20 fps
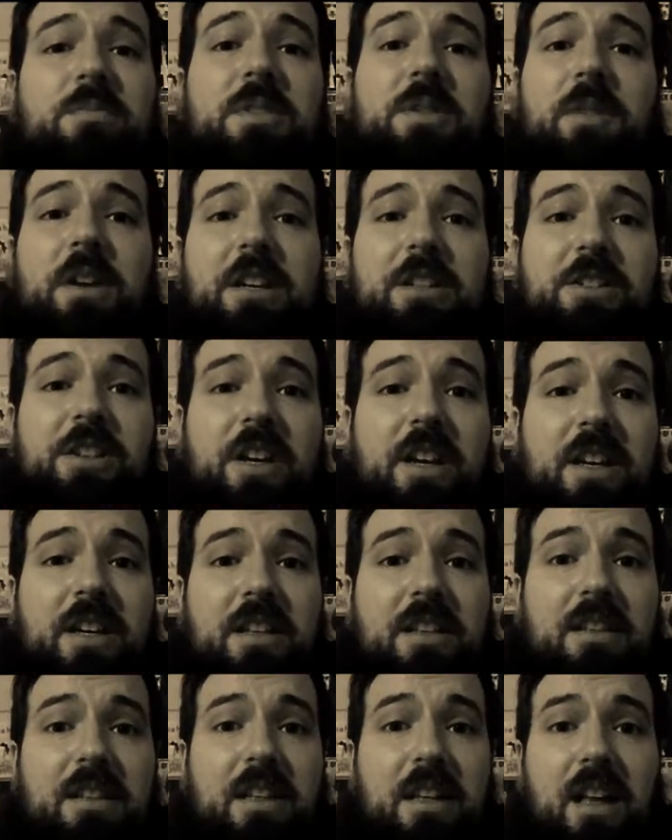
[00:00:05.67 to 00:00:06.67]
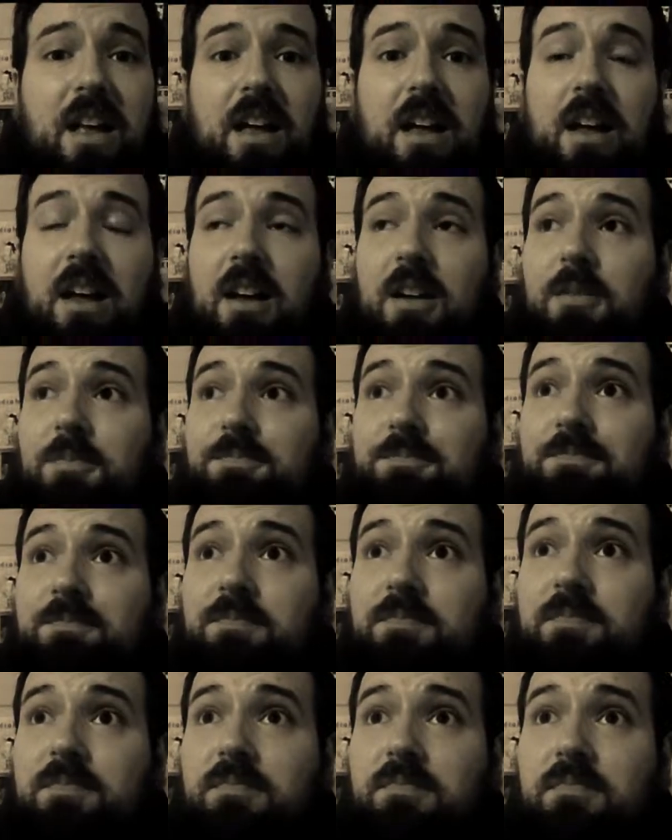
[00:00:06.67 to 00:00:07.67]
to my channel.
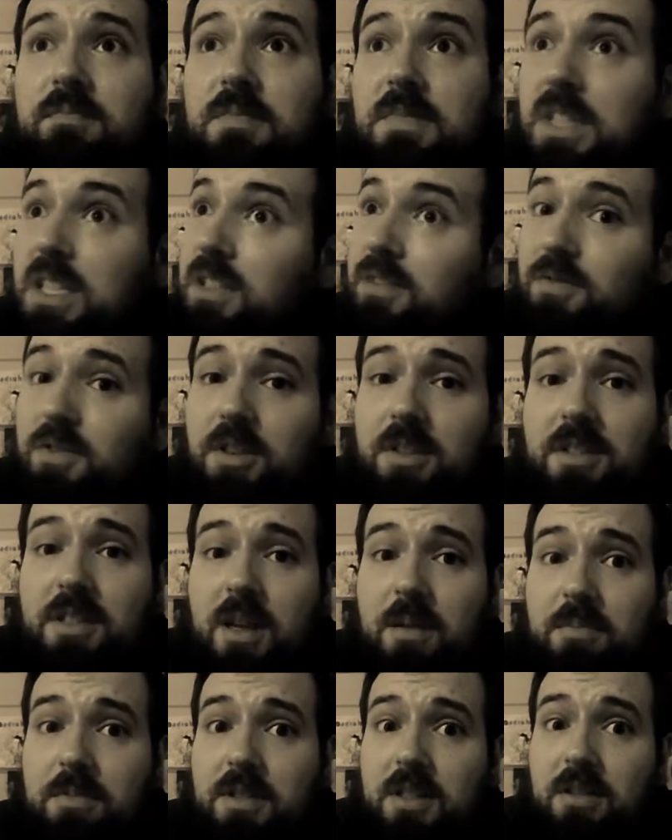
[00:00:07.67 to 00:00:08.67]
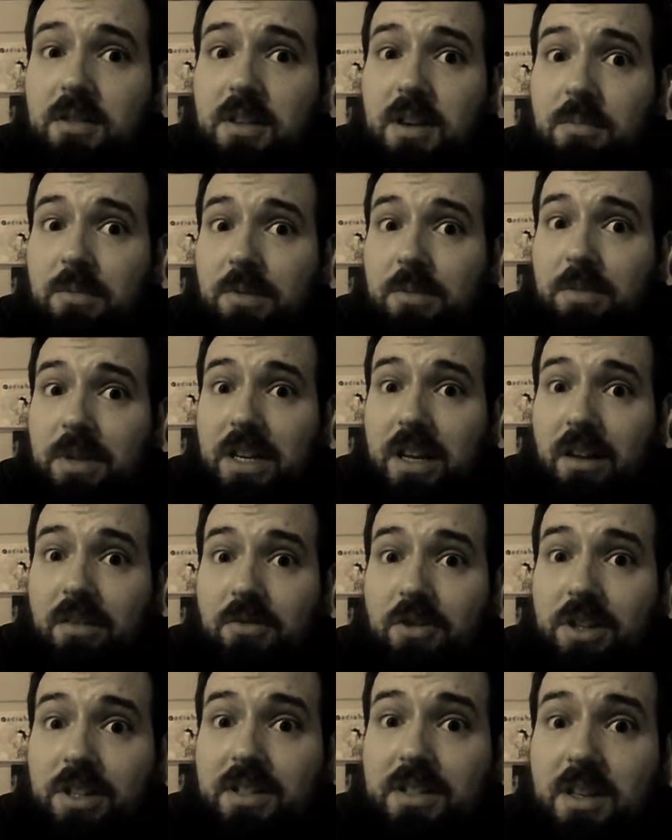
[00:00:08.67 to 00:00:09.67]
This first episode I'm going to be
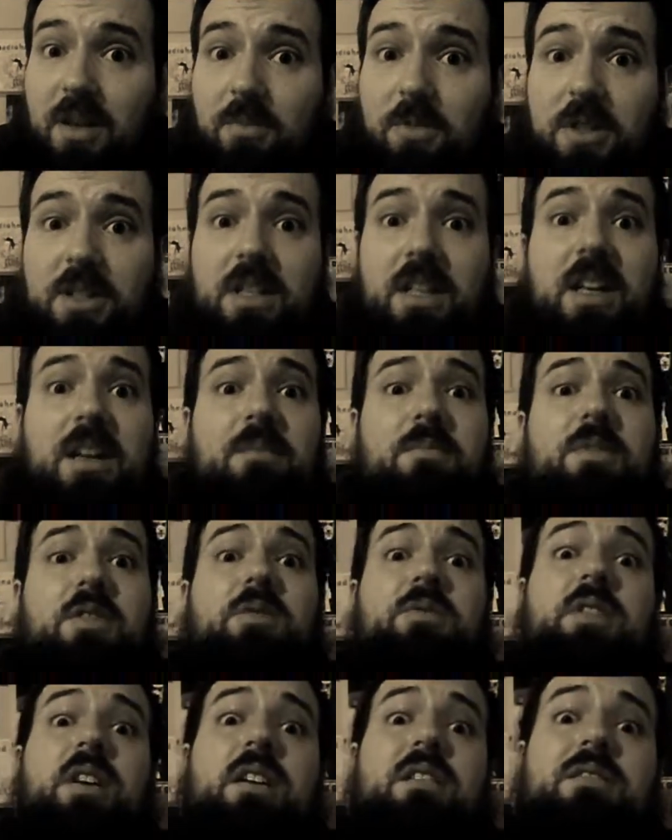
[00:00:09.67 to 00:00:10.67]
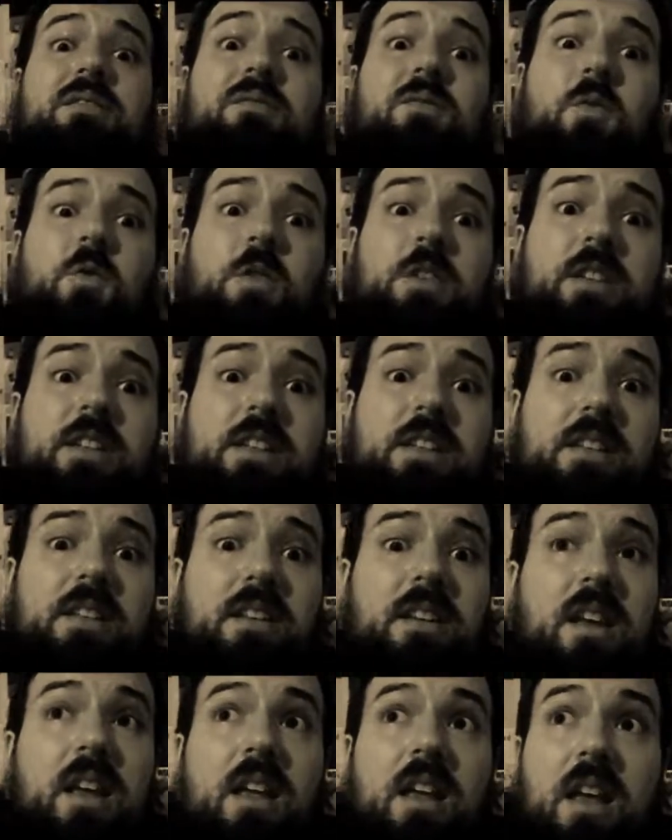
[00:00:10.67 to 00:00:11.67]
covering Summerslam 2014.
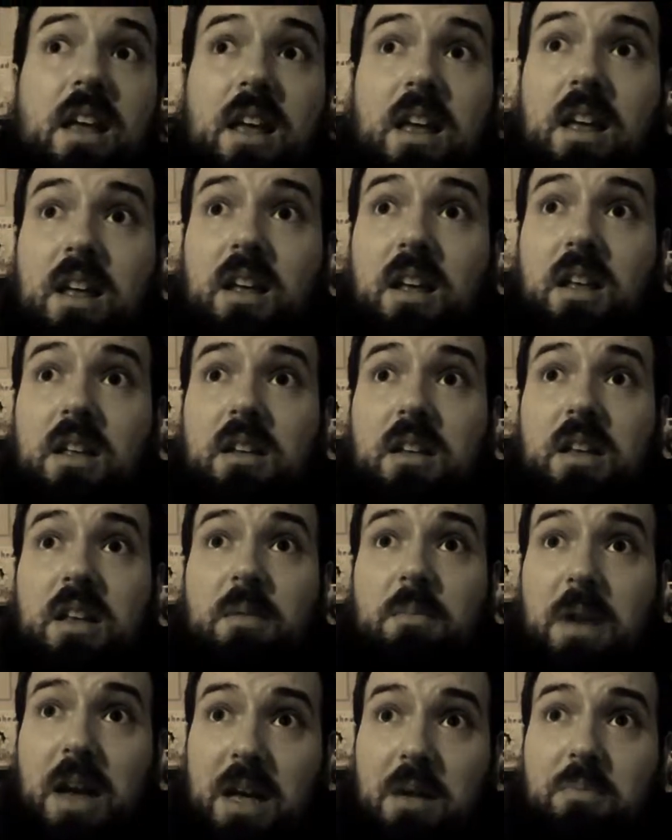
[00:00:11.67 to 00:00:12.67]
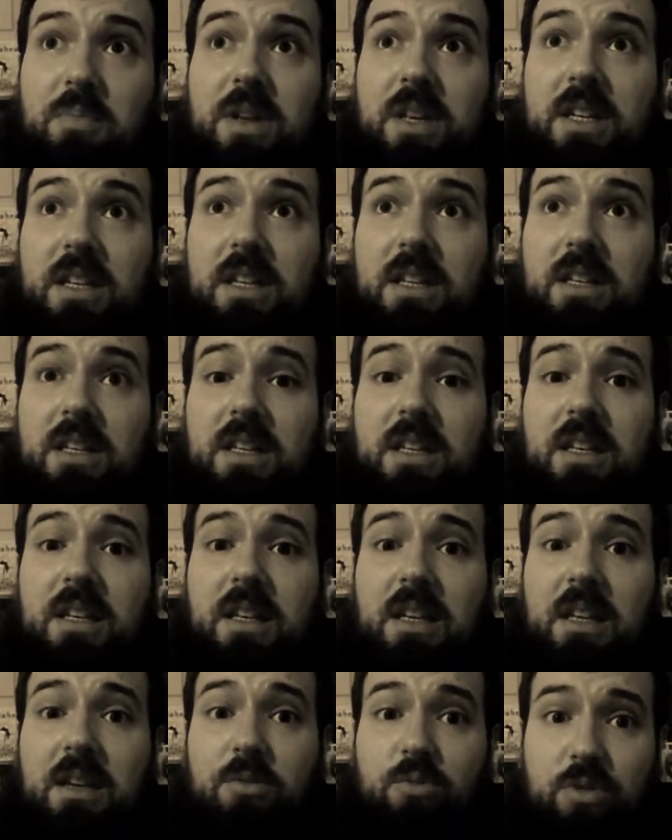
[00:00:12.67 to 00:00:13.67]
In my opinion,
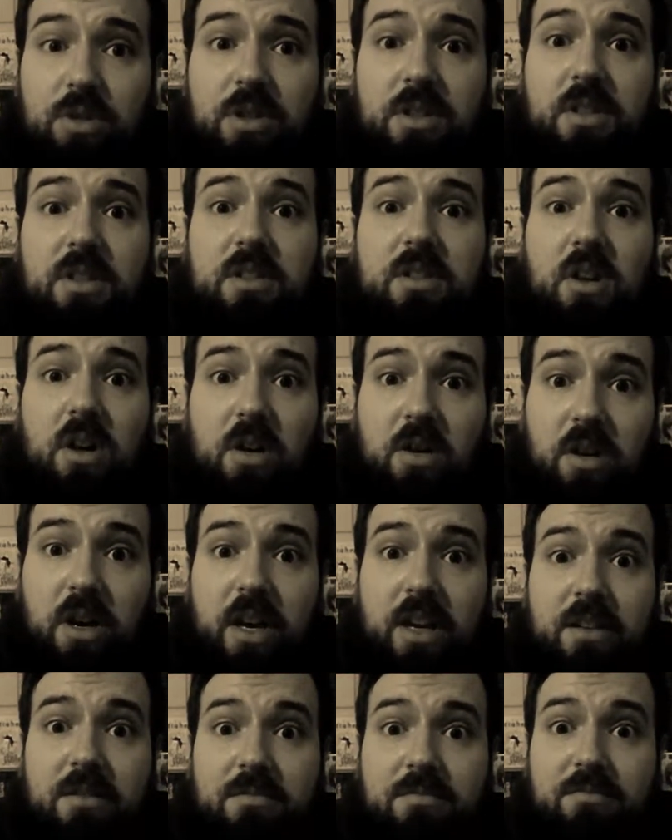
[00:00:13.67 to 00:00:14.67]
it was alright.